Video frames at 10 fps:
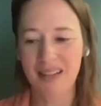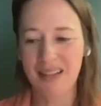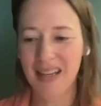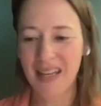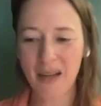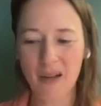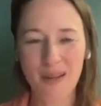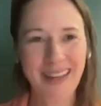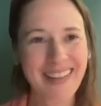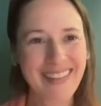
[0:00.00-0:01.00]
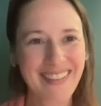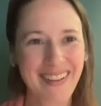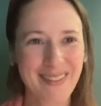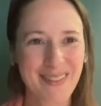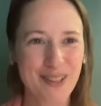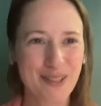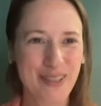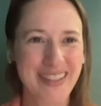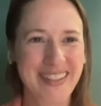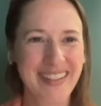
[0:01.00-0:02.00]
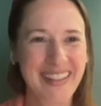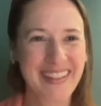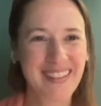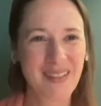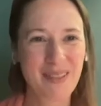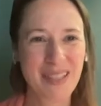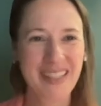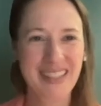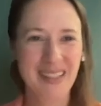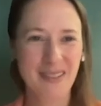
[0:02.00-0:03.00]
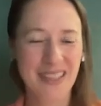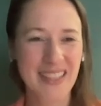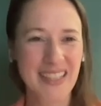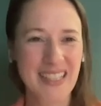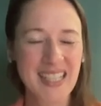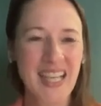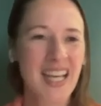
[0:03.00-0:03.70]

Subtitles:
Lego kit of different seaweed ingredients,